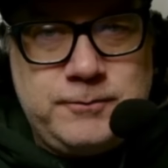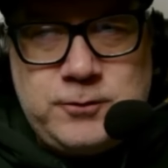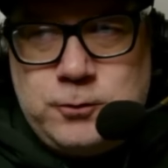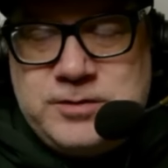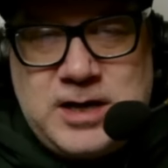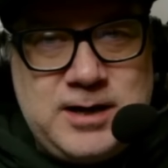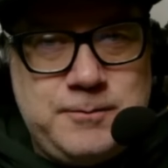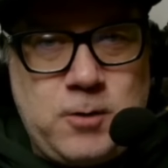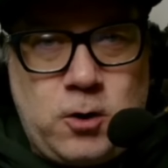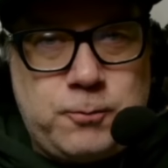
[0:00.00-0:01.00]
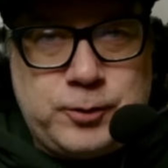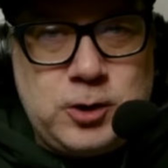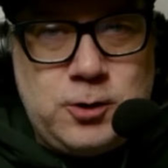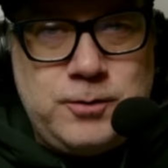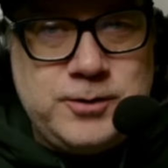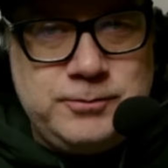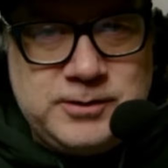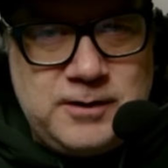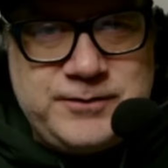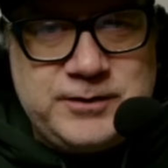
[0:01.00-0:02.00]
Two-time All-Pro, you
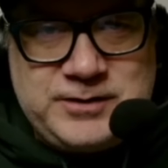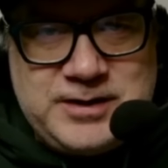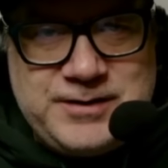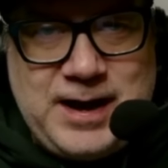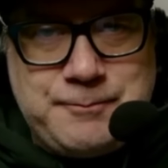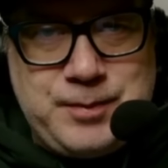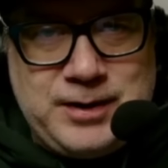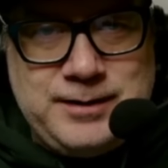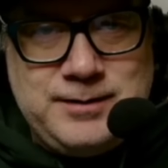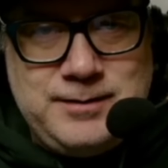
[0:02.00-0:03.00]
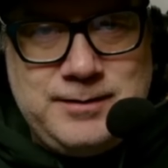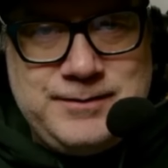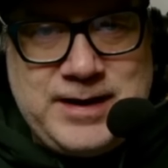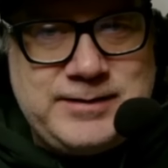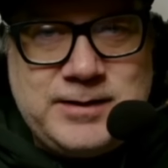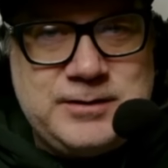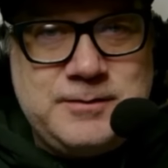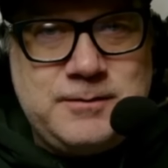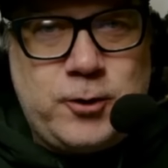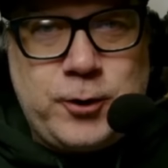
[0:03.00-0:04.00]
love to see that, but that
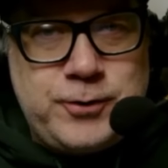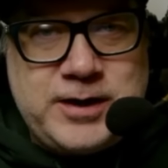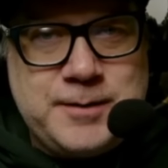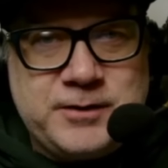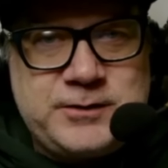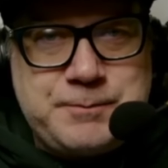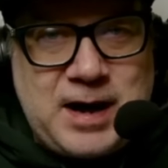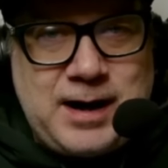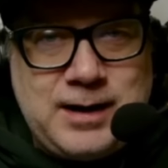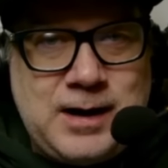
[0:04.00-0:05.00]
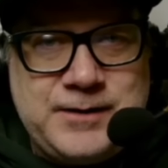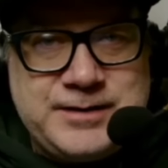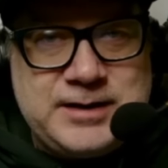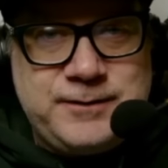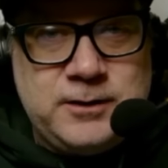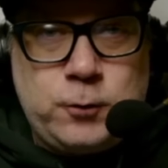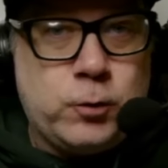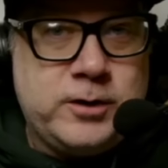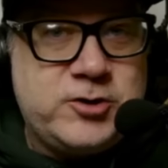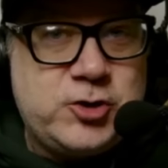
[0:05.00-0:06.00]
doesn't earn him a spot on the defense,
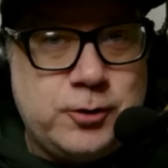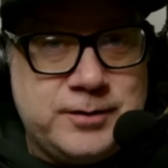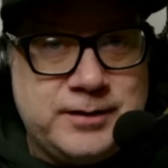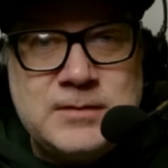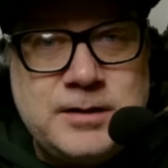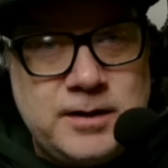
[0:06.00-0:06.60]
or it shouldn't.